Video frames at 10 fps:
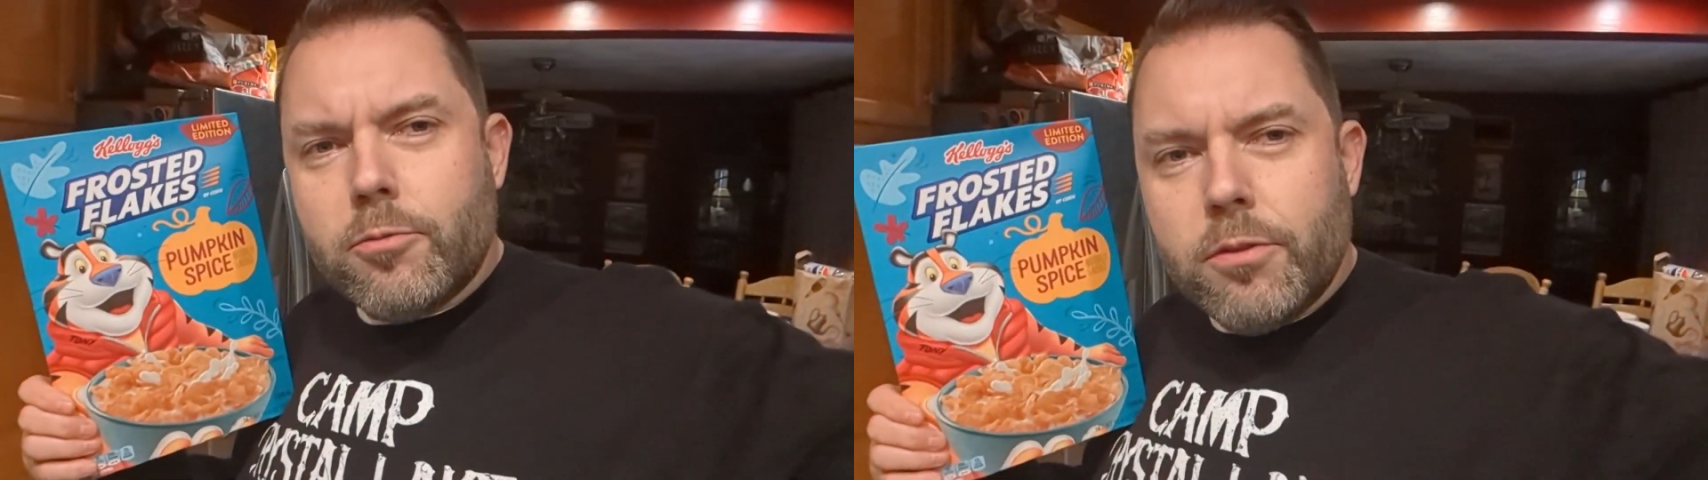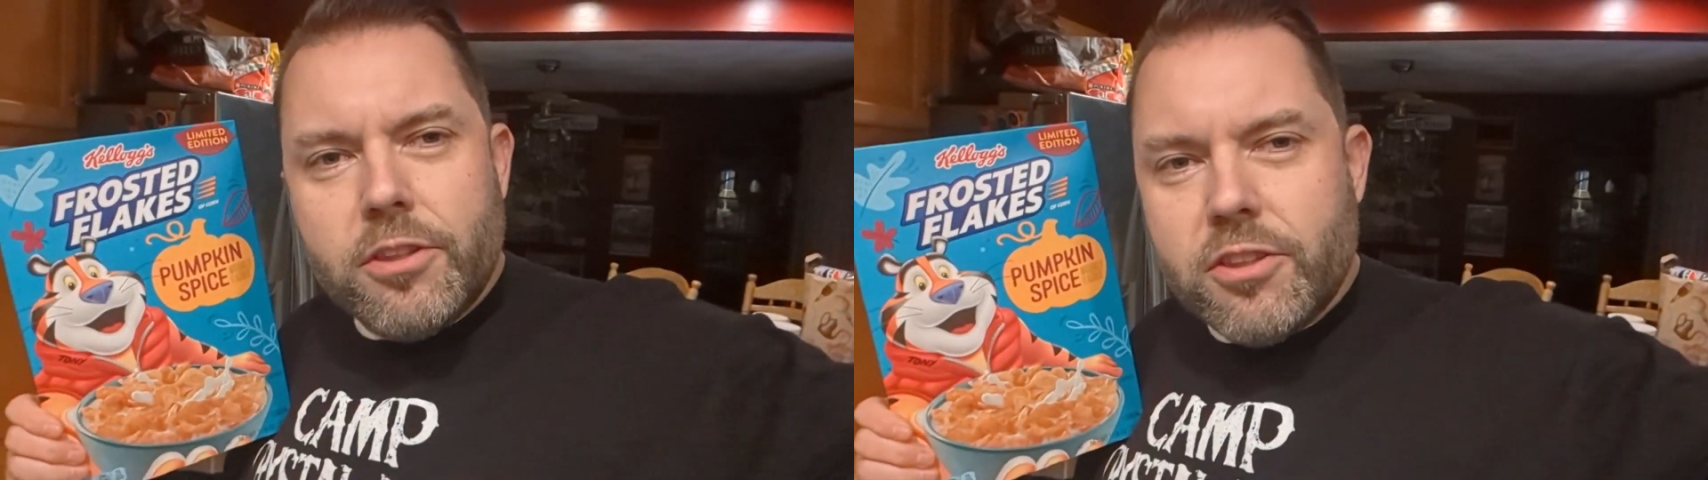
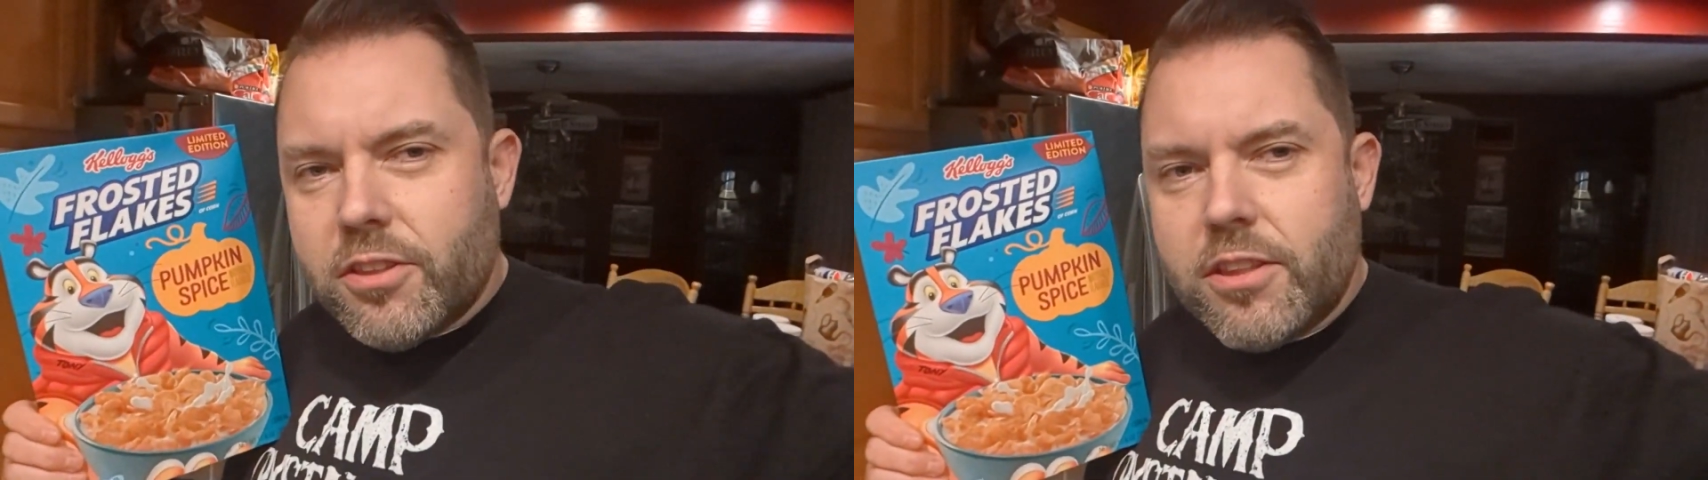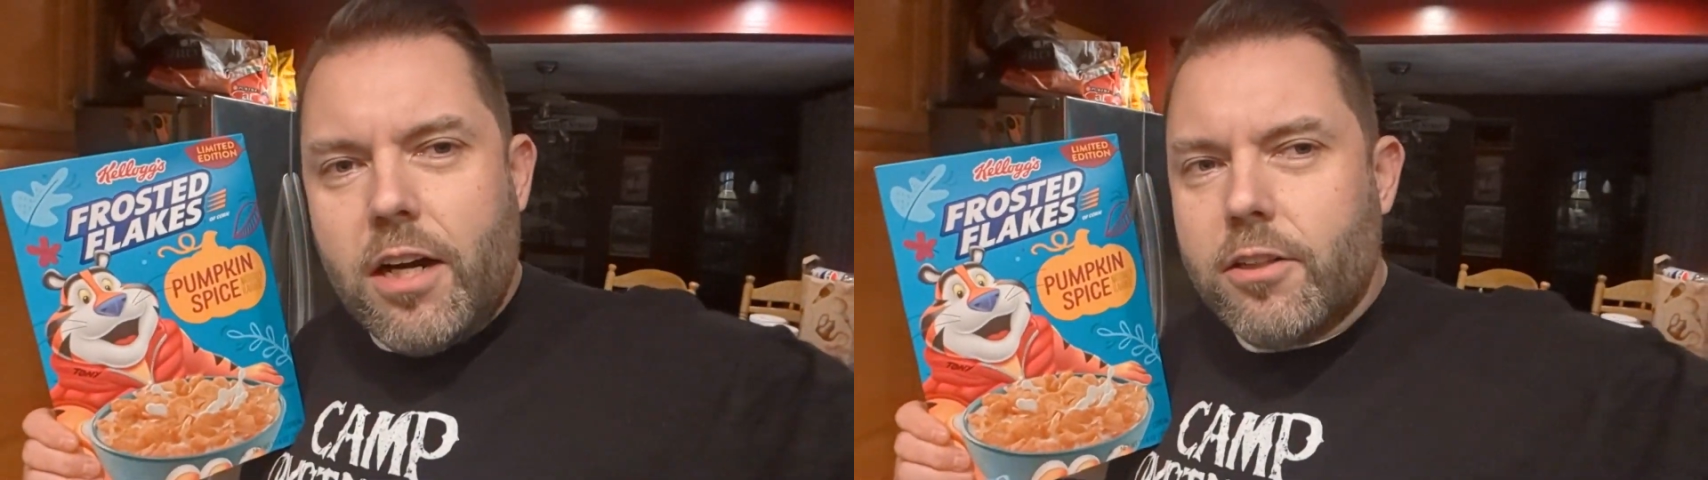has really
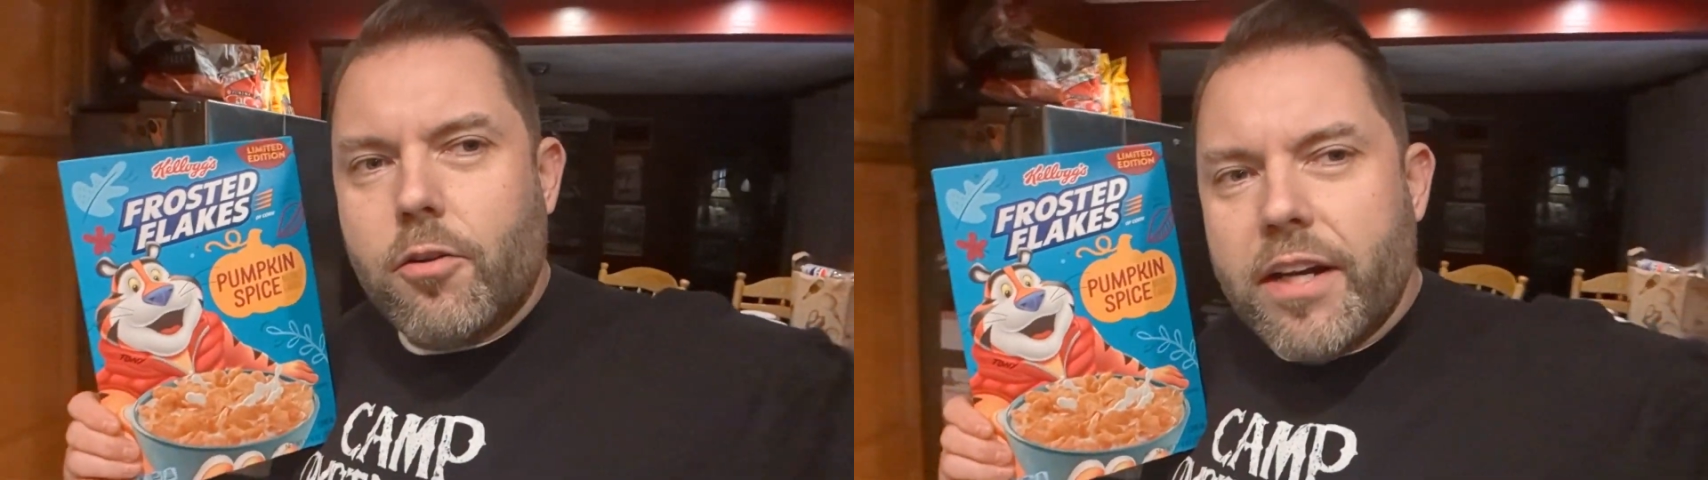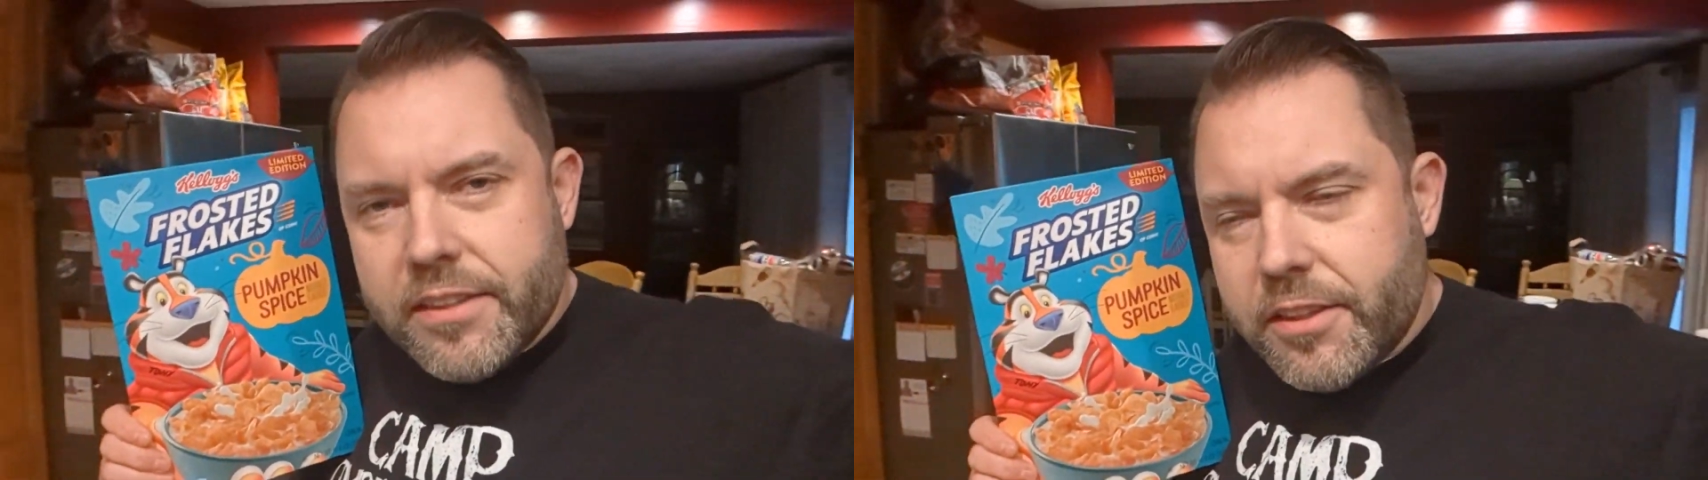just gone
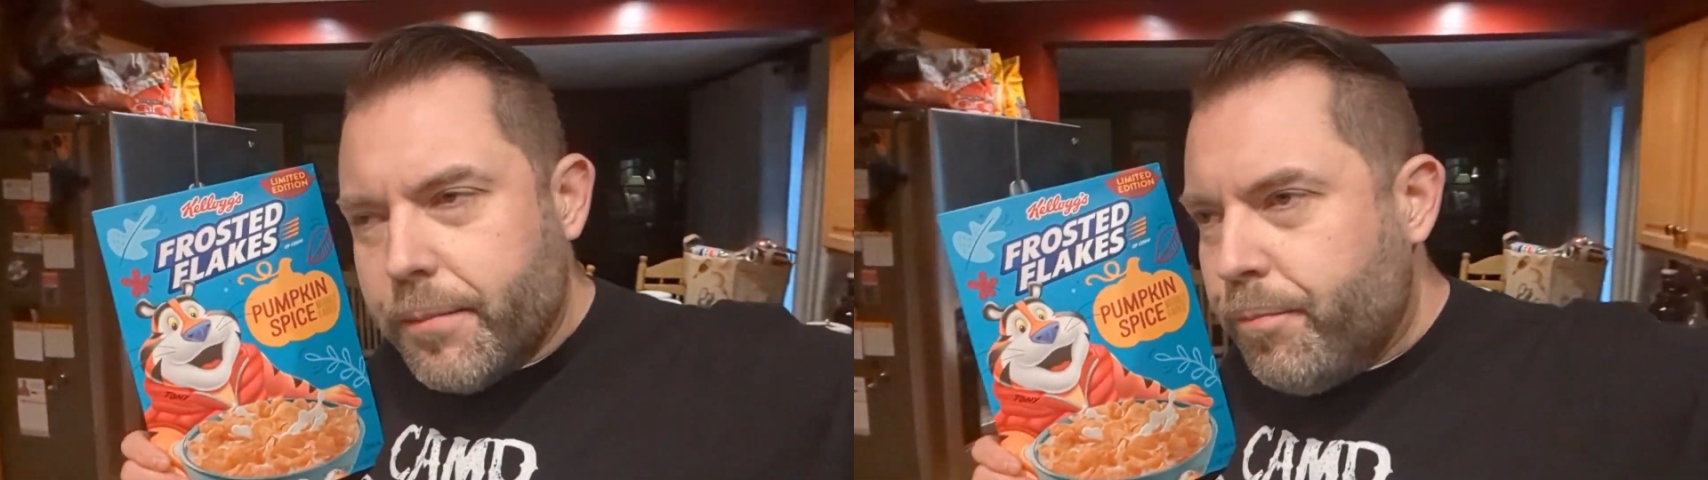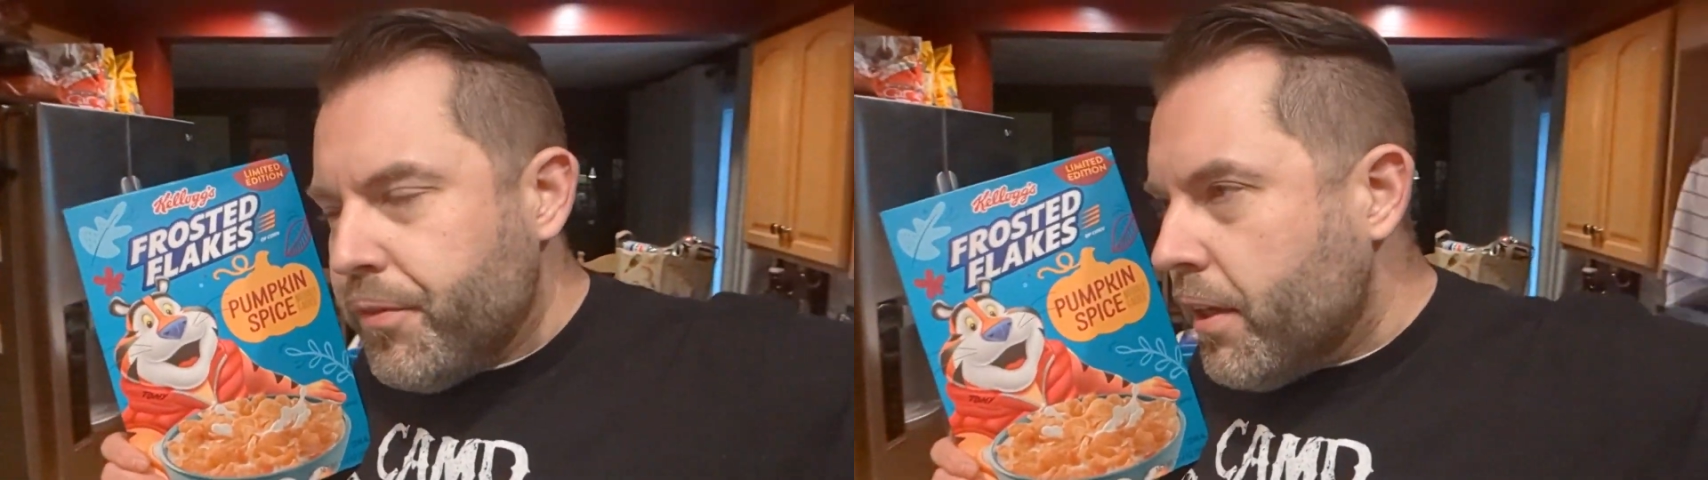crazy.